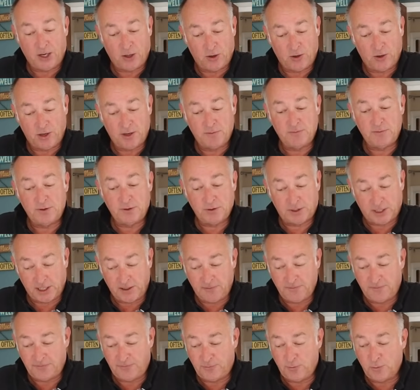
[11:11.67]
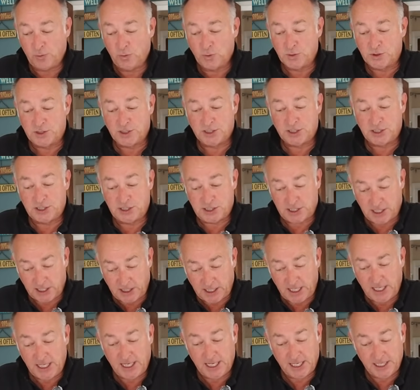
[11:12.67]
And I'm looking forward to
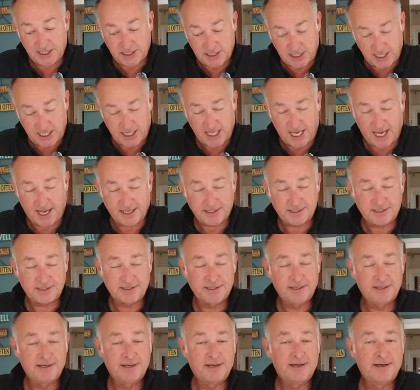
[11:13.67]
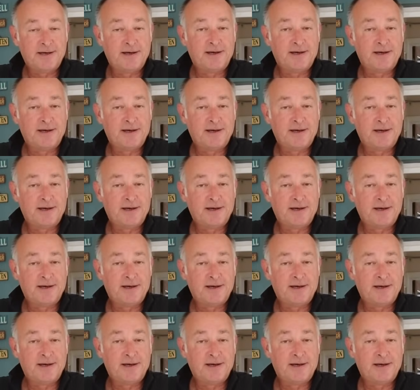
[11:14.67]
tucking into that.